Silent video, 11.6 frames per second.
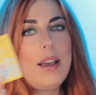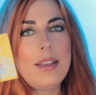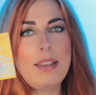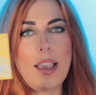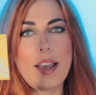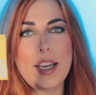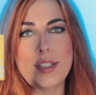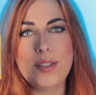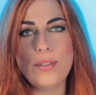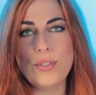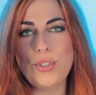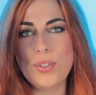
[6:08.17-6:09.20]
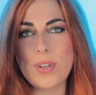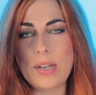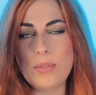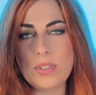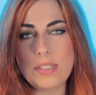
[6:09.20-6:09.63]
Yeah, I told you
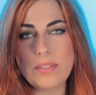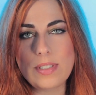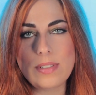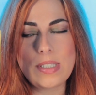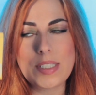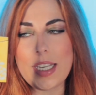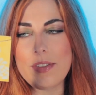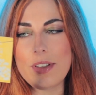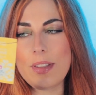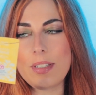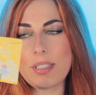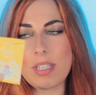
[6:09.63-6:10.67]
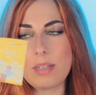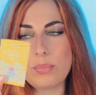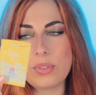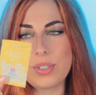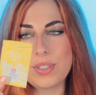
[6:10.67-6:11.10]
I was even saving the
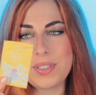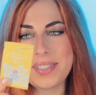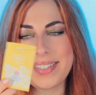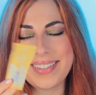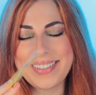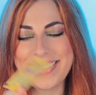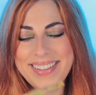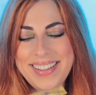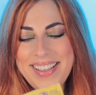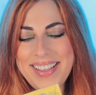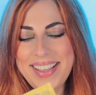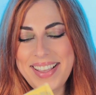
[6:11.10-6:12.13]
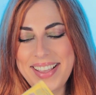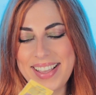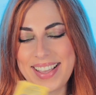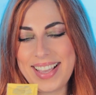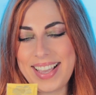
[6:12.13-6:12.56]
samplers.
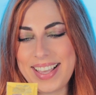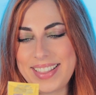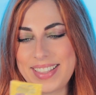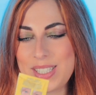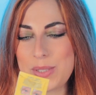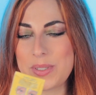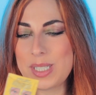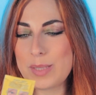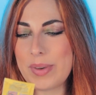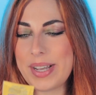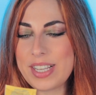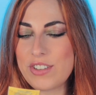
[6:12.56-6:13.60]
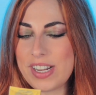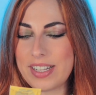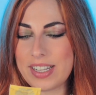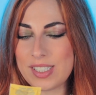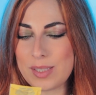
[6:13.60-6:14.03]
And this one is by
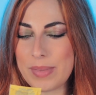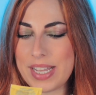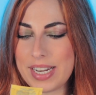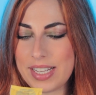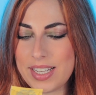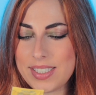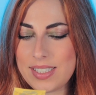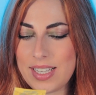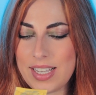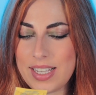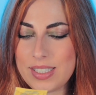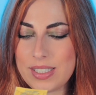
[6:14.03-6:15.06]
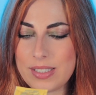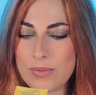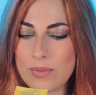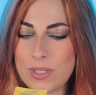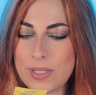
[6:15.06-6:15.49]
Grande Cosmetics. It's
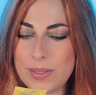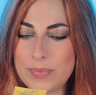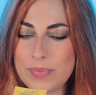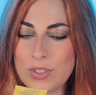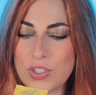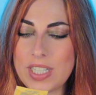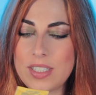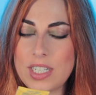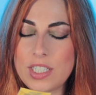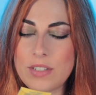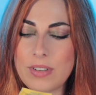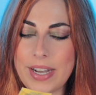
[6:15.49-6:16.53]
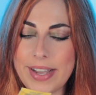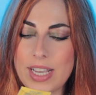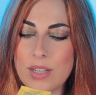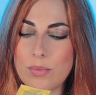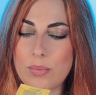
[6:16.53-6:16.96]
the Grande
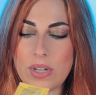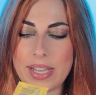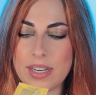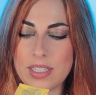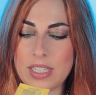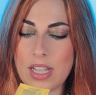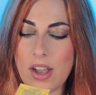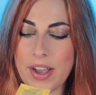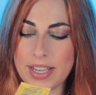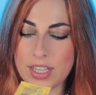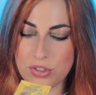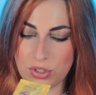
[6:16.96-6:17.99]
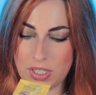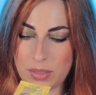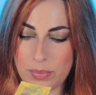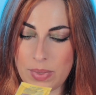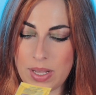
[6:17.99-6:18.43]
Revive Brightening Eye
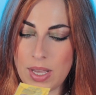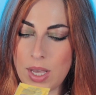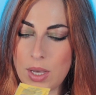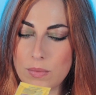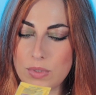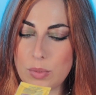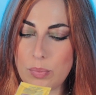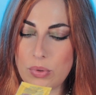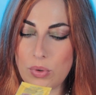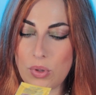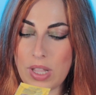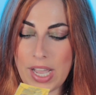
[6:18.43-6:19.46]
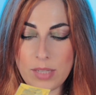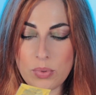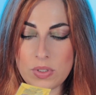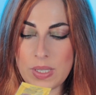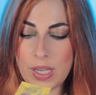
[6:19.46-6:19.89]
Cream with blue light
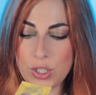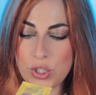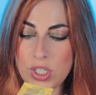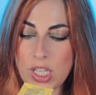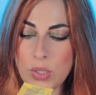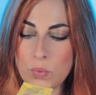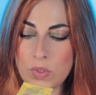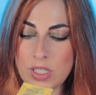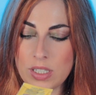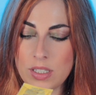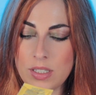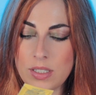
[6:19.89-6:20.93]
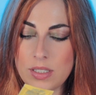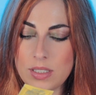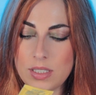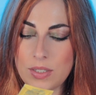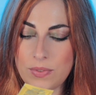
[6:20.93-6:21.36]
protection and
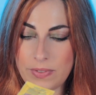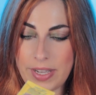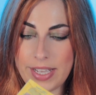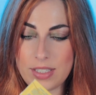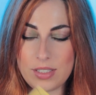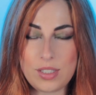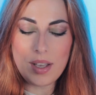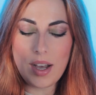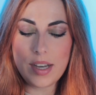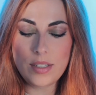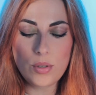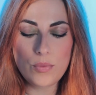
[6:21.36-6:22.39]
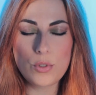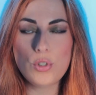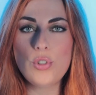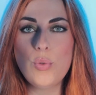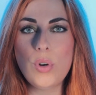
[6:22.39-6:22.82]
wrinkle defense. I know for
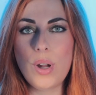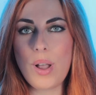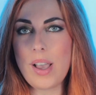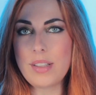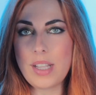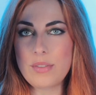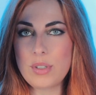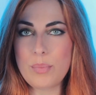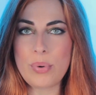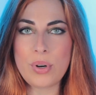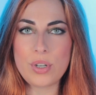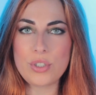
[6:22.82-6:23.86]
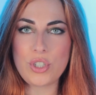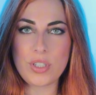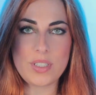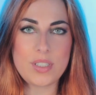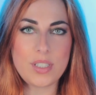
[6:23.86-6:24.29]
sure I never
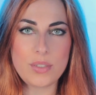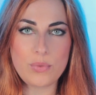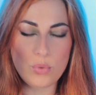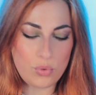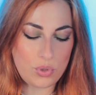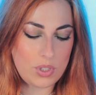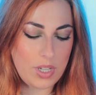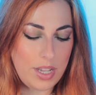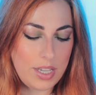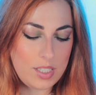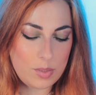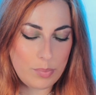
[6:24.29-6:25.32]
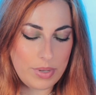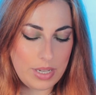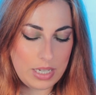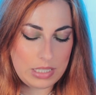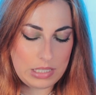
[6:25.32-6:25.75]
purchased the full size,
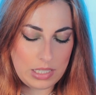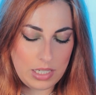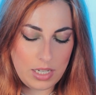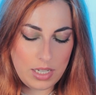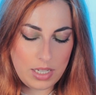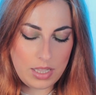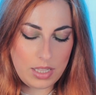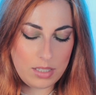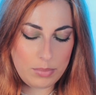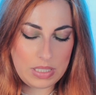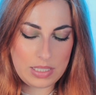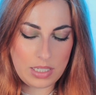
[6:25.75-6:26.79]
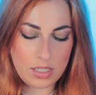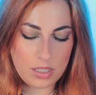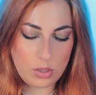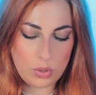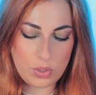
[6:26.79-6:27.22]
but let me
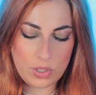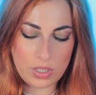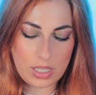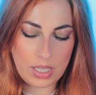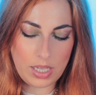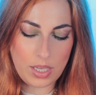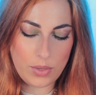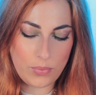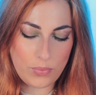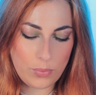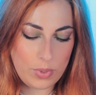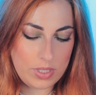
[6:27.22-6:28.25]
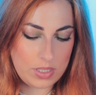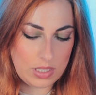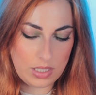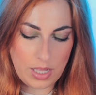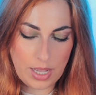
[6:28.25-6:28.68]
take a look if we
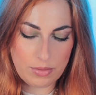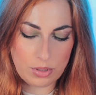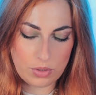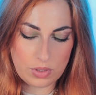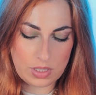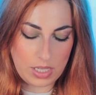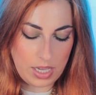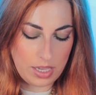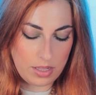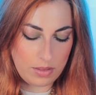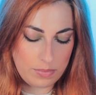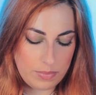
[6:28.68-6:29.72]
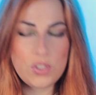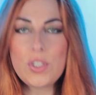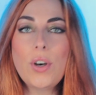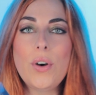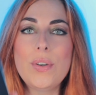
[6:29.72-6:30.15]
still have it on sale.
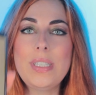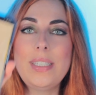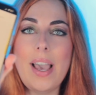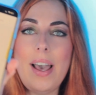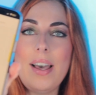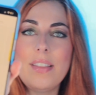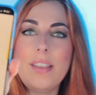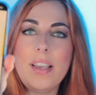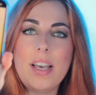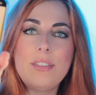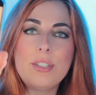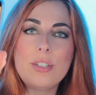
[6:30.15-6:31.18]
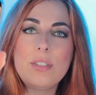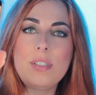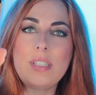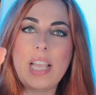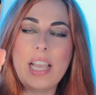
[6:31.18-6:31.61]
So yeah, they have it on
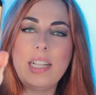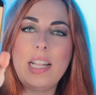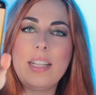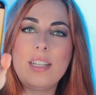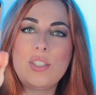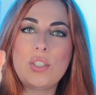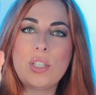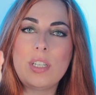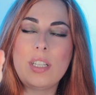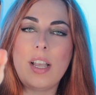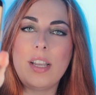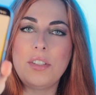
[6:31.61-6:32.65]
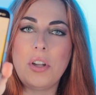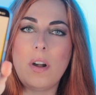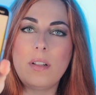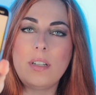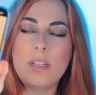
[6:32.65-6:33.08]
sale and it's
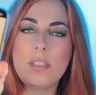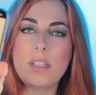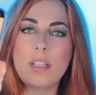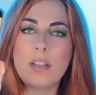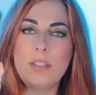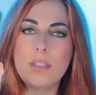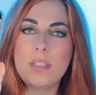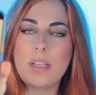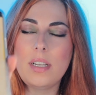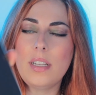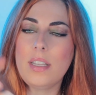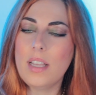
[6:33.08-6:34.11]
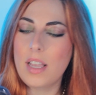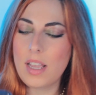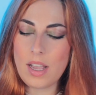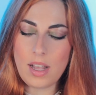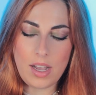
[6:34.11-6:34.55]
$39 at Ulta.
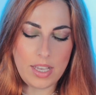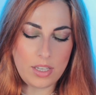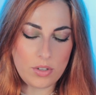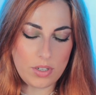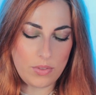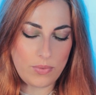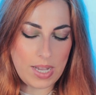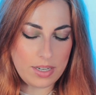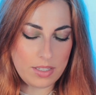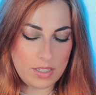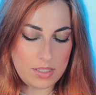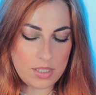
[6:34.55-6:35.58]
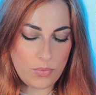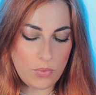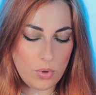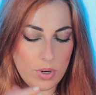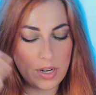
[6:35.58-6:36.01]
I couldn't find it at
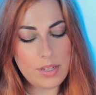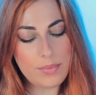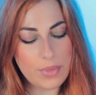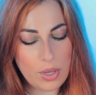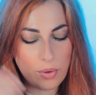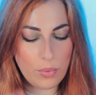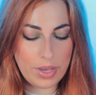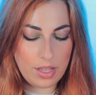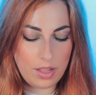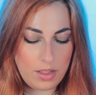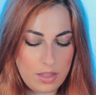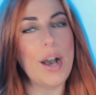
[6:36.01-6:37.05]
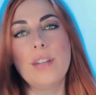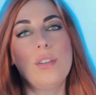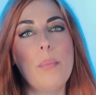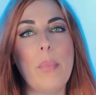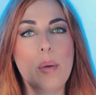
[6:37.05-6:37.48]
Sephora. Oh well. I
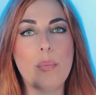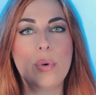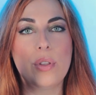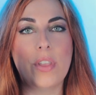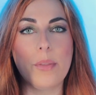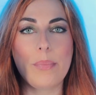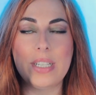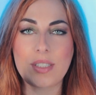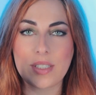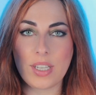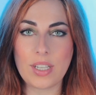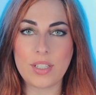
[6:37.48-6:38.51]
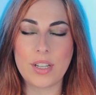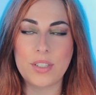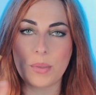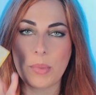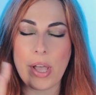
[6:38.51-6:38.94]
remember that my skin
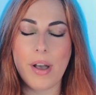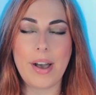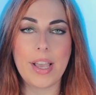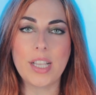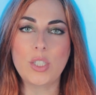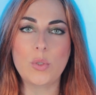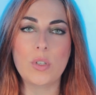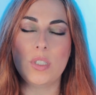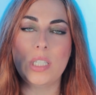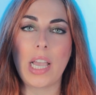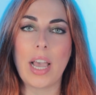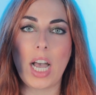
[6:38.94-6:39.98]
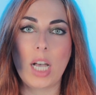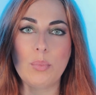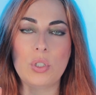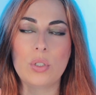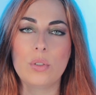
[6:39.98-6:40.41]
under my eyes was
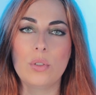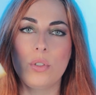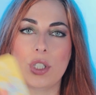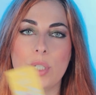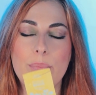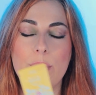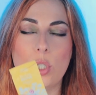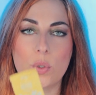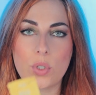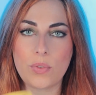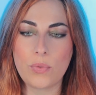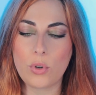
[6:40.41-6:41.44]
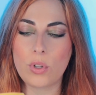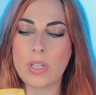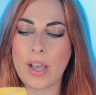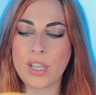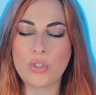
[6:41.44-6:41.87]
absolutely beautiful,
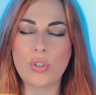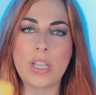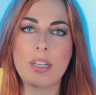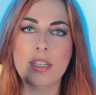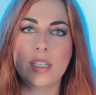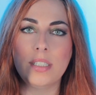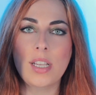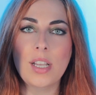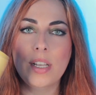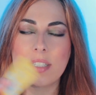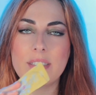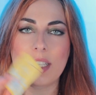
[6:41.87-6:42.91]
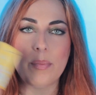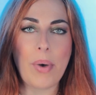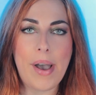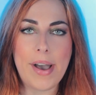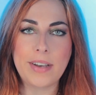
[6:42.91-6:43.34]
hydrated,
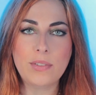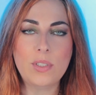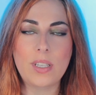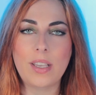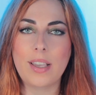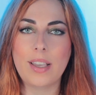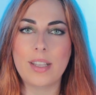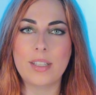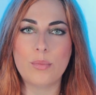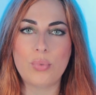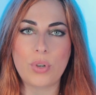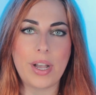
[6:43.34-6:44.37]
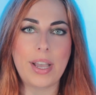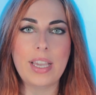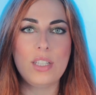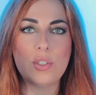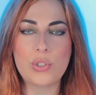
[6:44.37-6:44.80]
depuffed, and
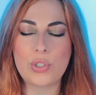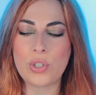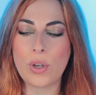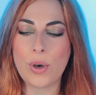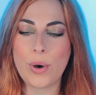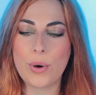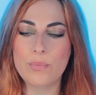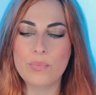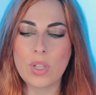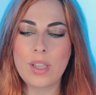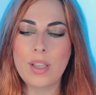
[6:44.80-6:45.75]
bright. So